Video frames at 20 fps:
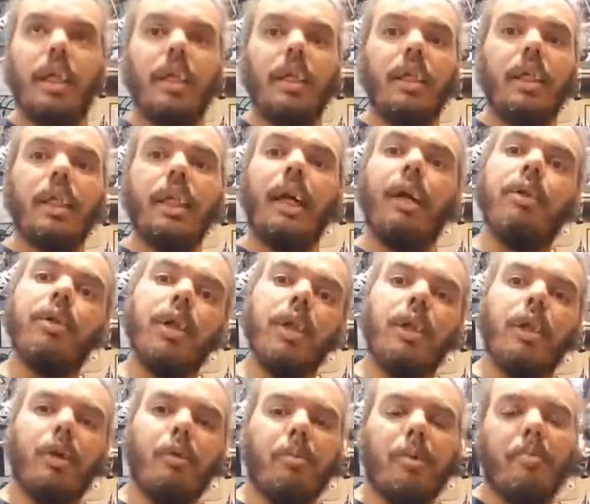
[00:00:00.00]
sounds a
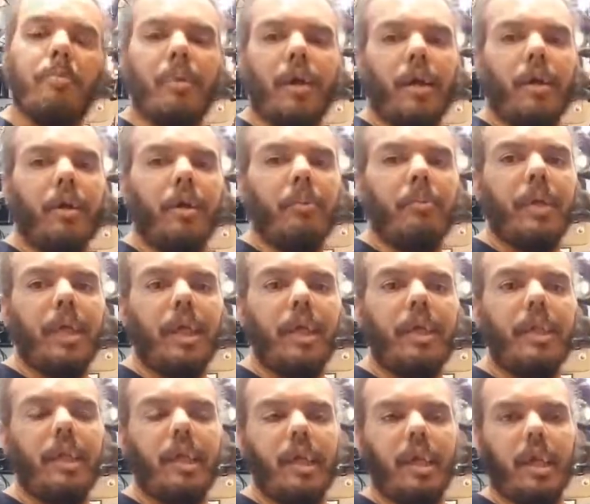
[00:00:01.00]
little bit better to me
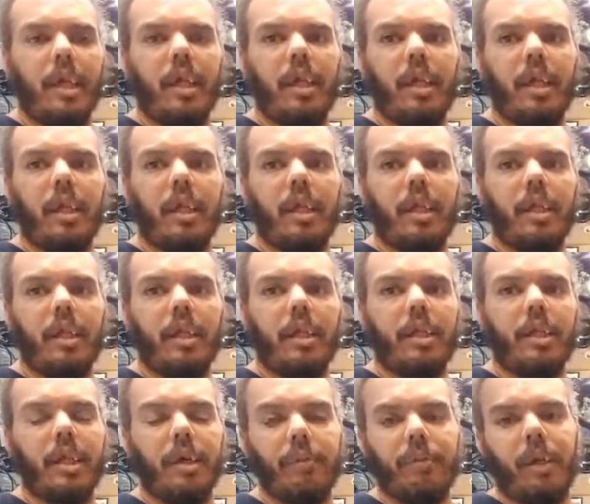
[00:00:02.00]
than the
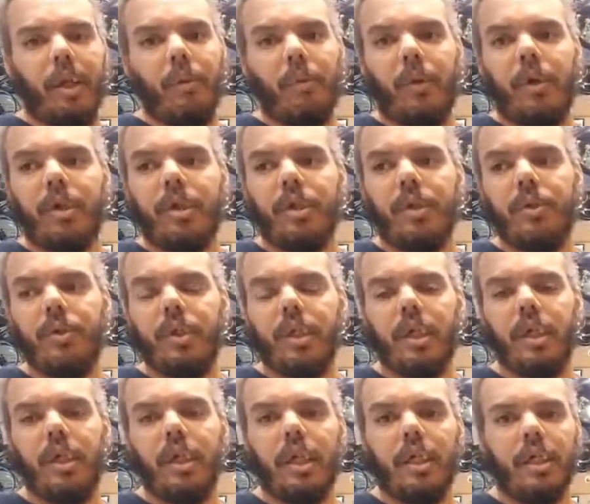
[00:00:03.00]
stuff that I was
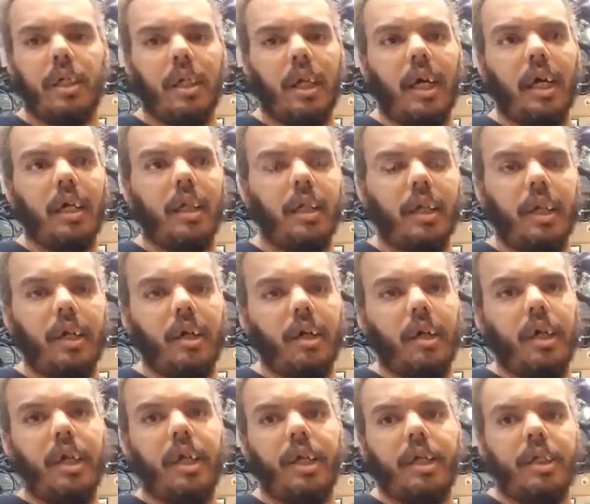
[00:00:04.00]
using. It's a lot cleaner.
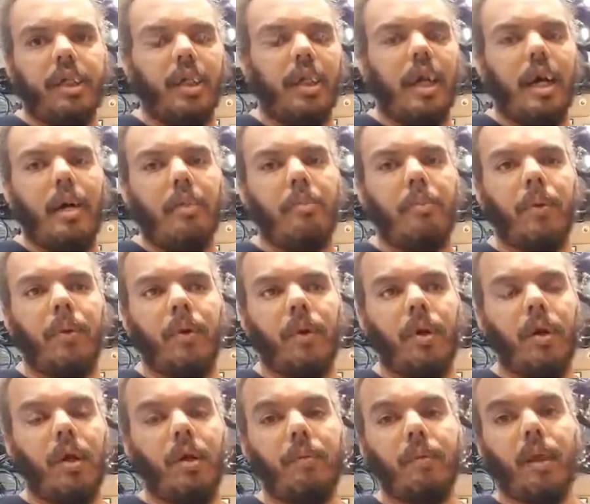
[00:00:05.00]
It gets a lot
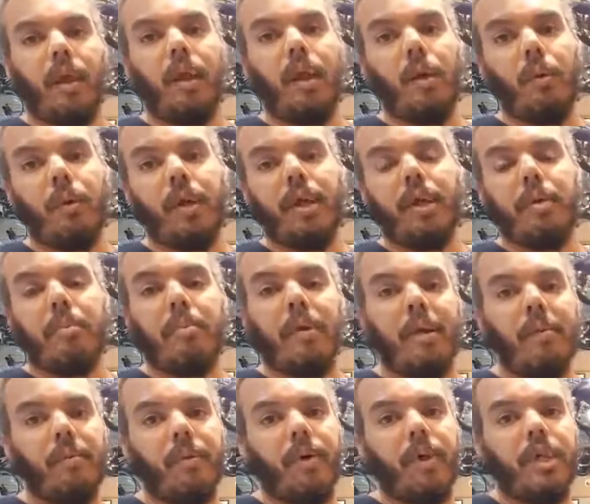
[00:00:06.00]
more of the low end of
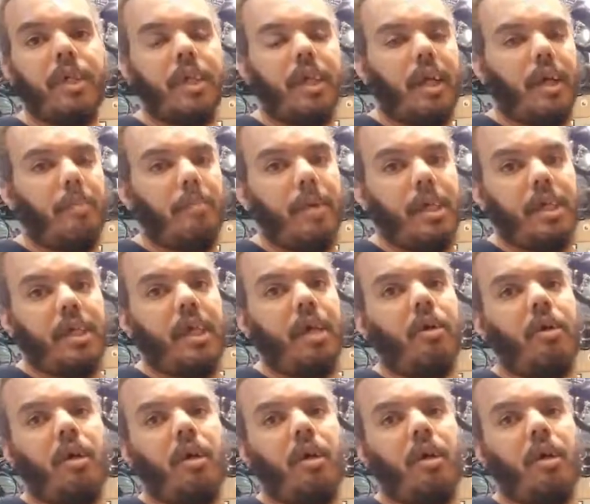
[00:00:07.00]
my voice that I miss out